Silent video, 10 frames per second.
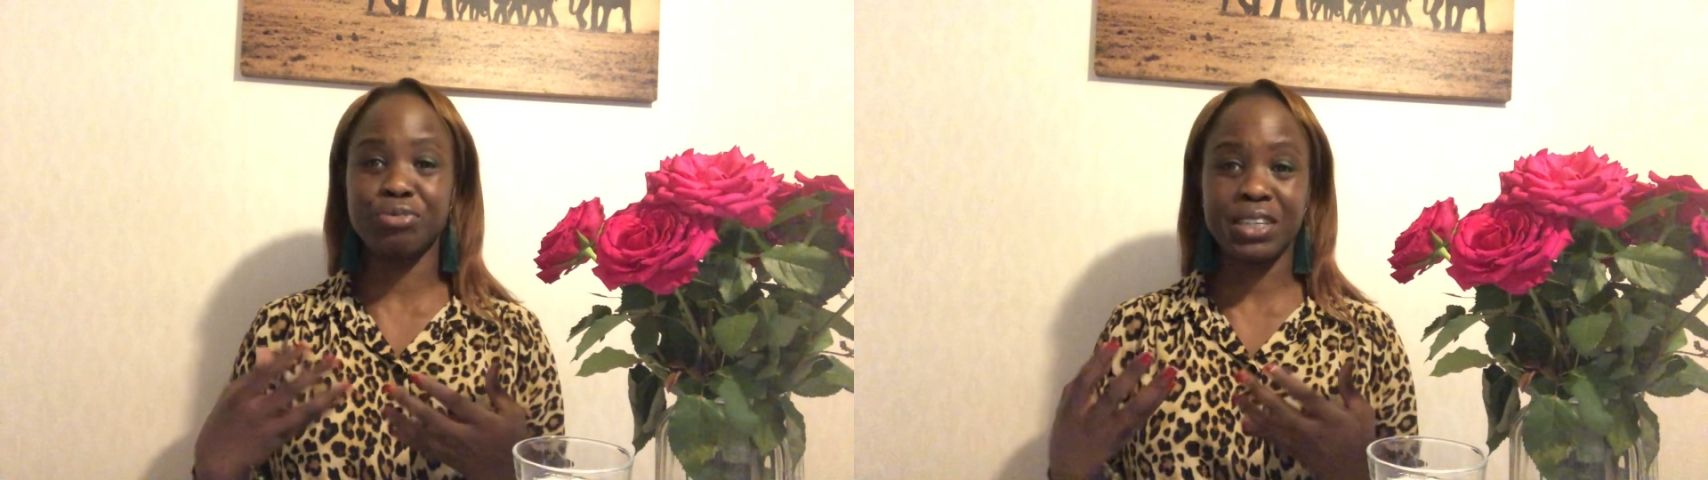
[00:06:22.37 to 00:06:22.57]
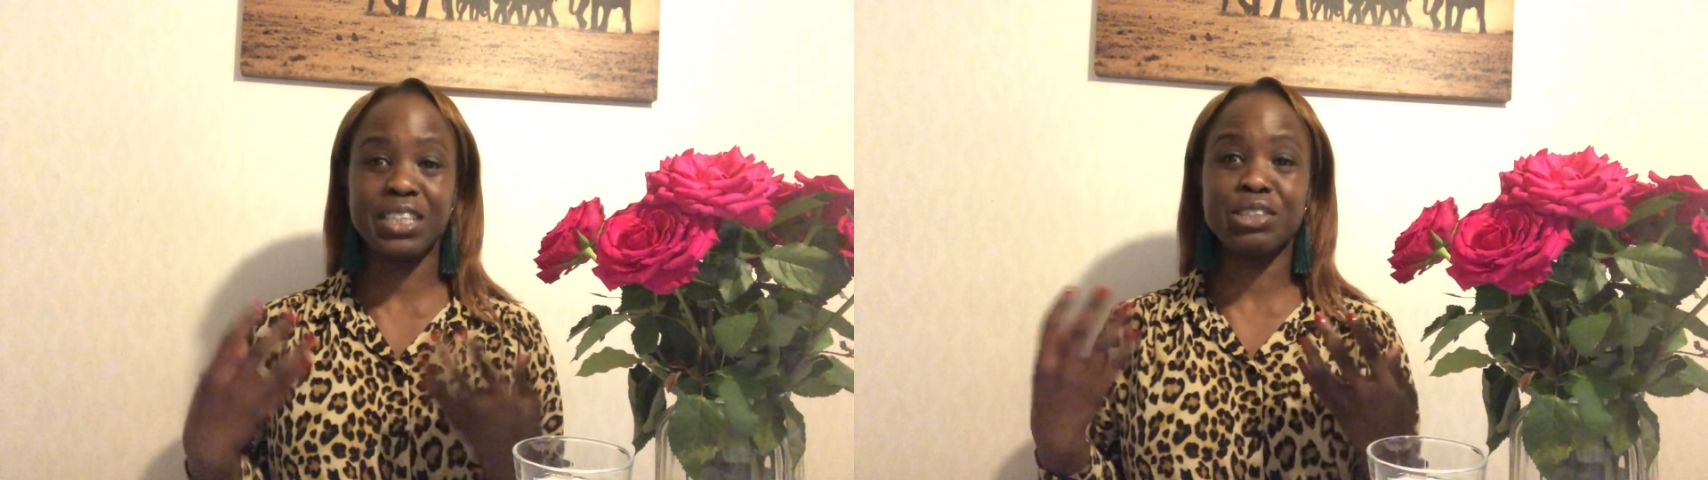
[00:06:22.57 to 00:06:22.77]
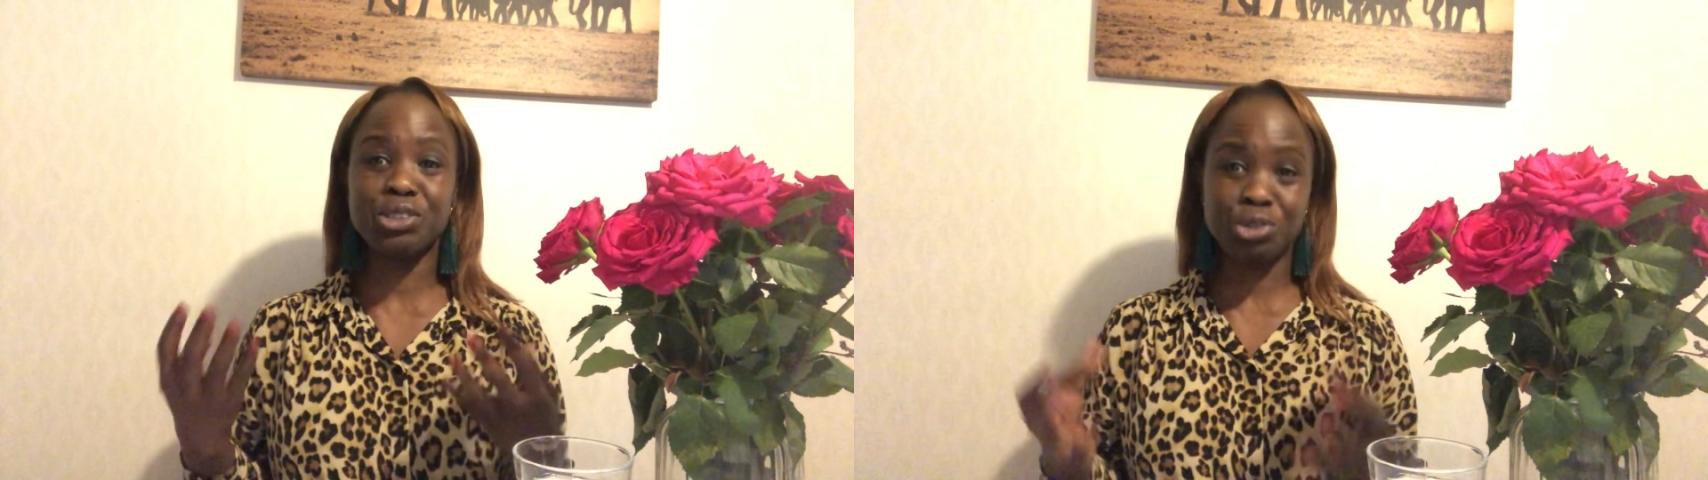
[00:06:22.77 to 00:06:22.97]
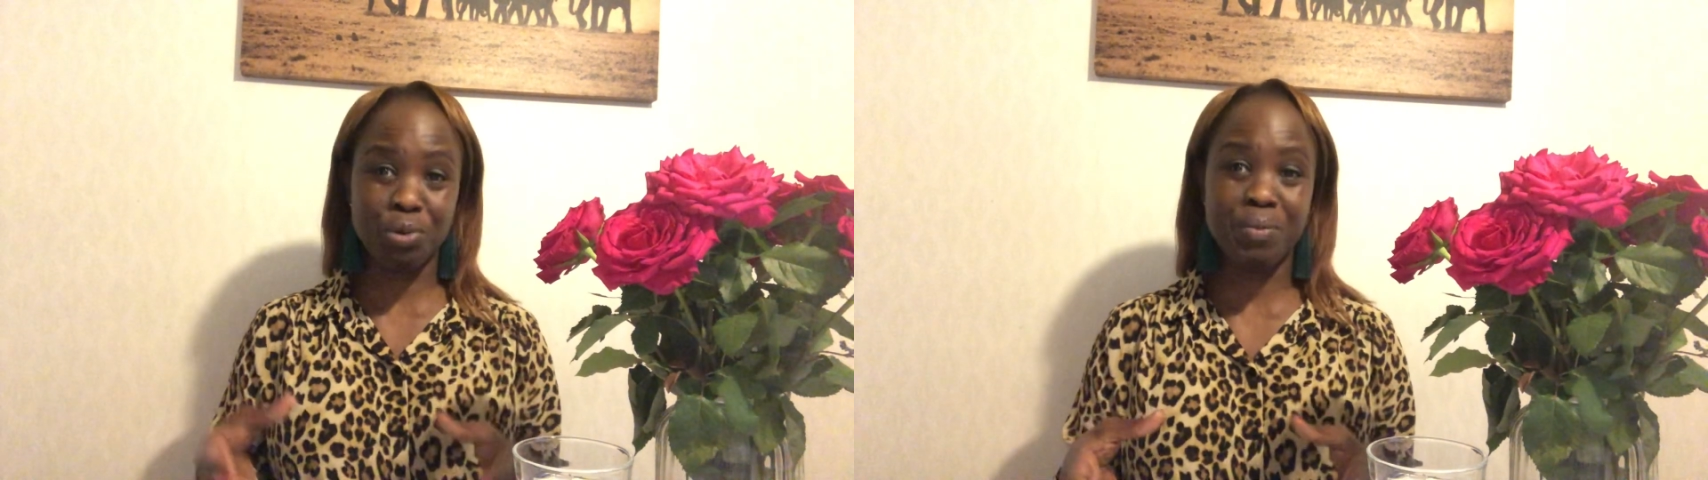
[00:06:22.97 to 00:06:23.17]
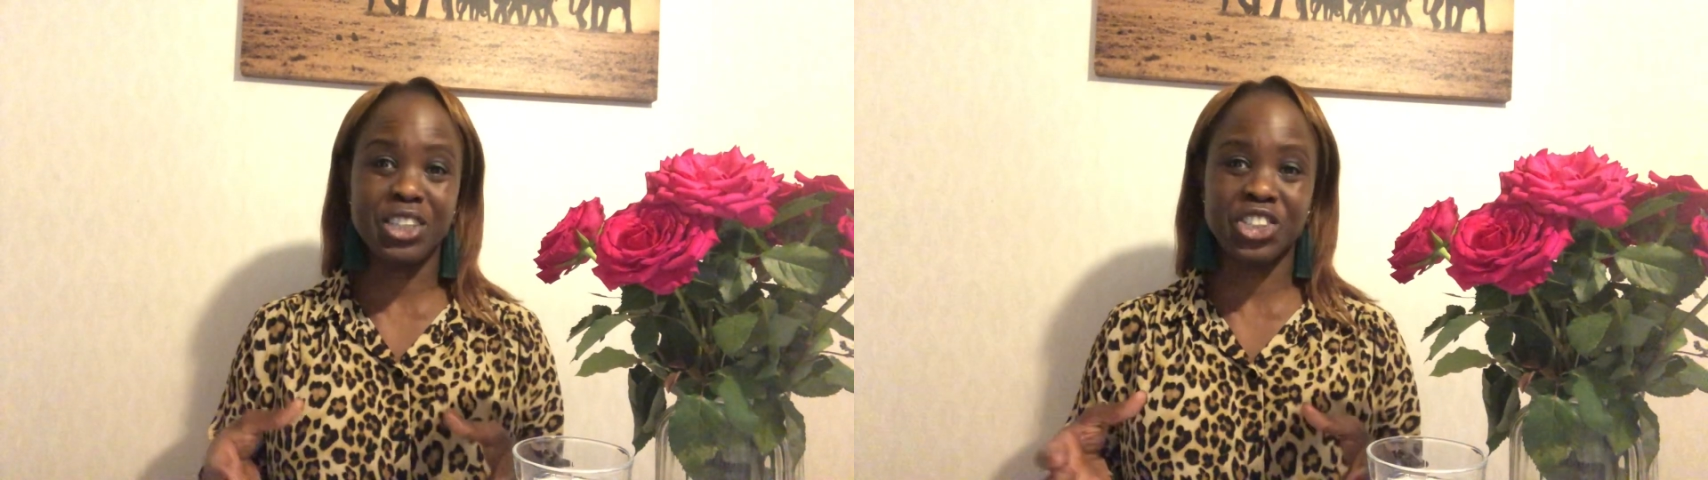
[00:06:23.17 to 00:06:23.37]
feel
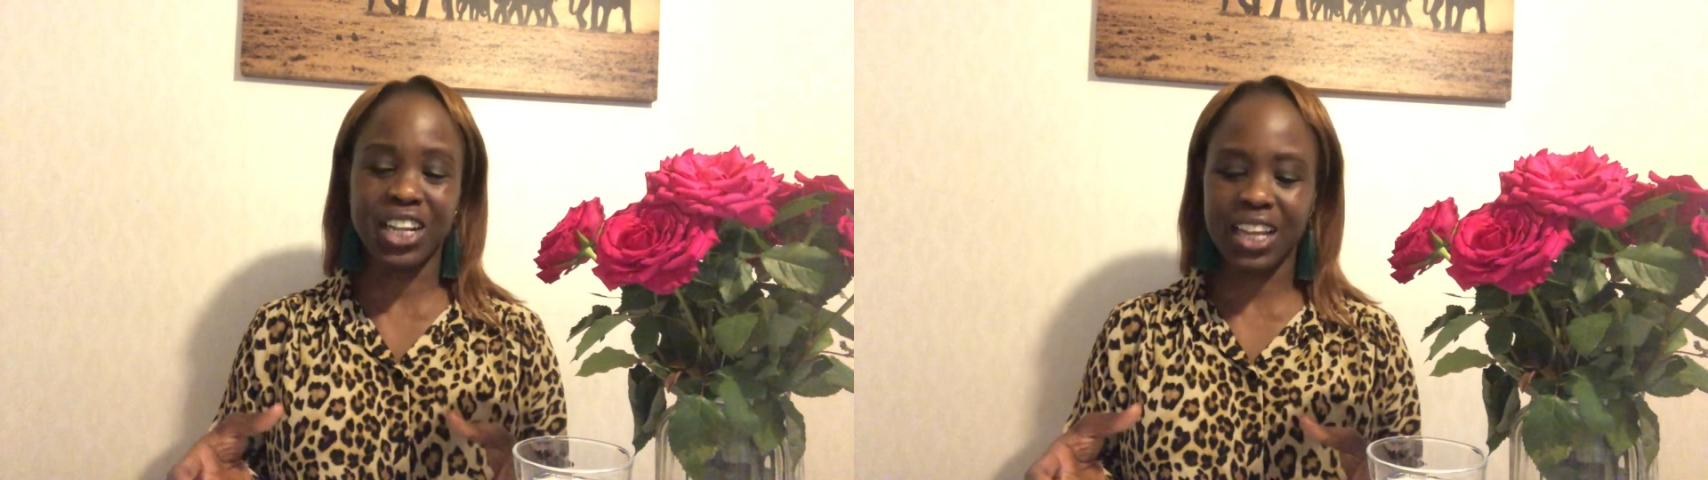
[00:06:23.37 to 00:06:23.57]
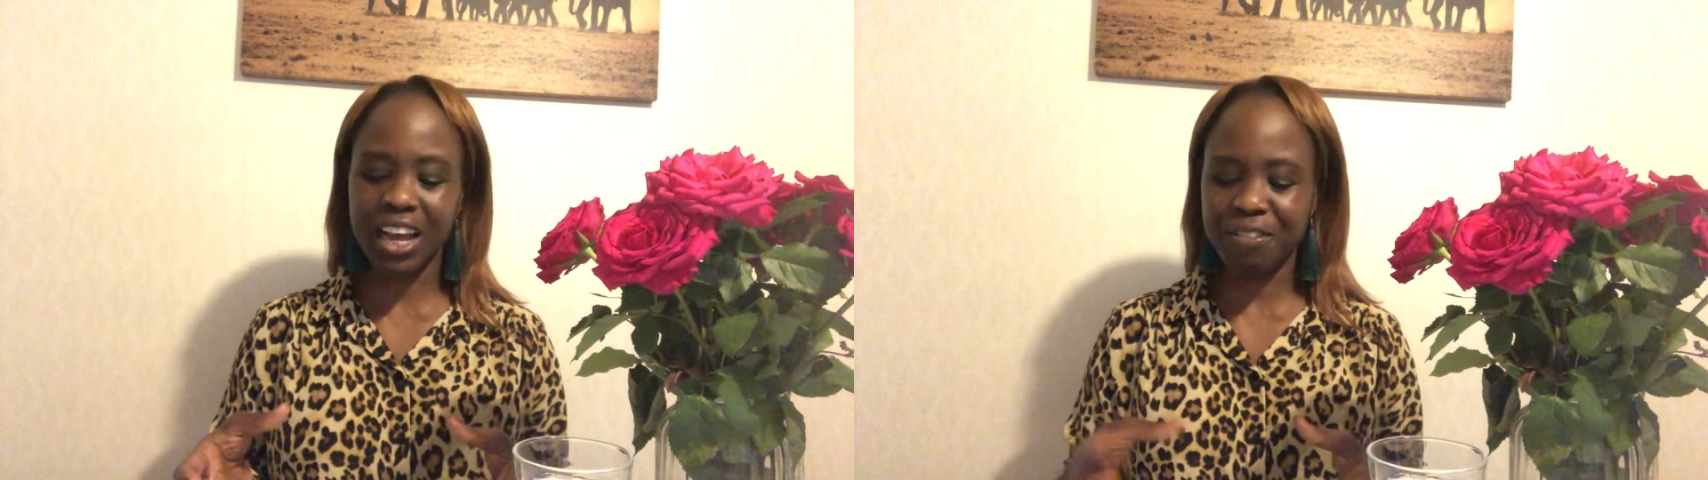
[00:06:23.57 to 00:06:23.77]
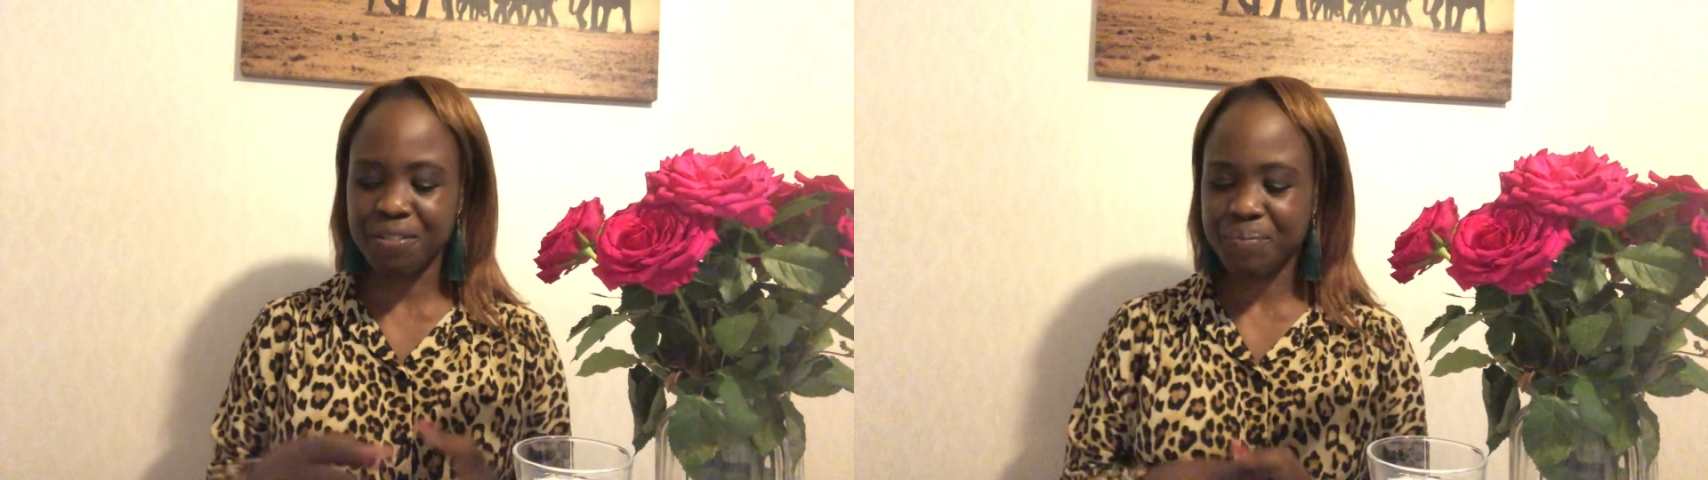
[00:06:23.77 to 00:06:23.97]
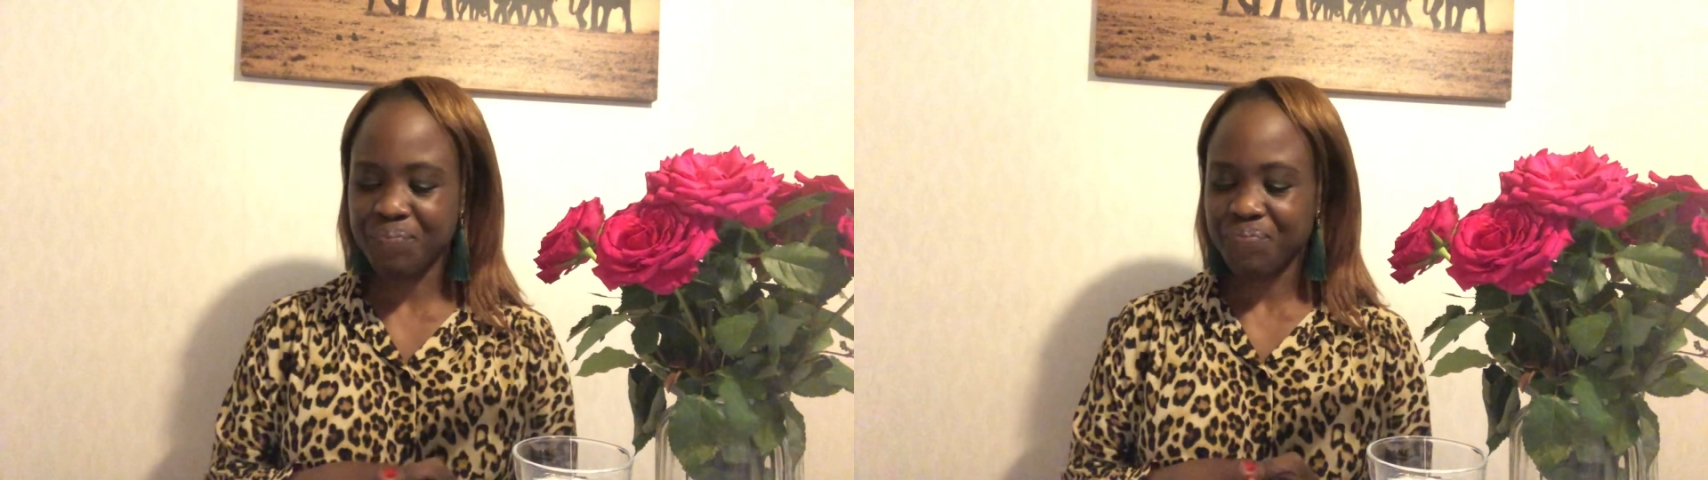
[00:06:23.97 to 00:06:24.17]
so much alive.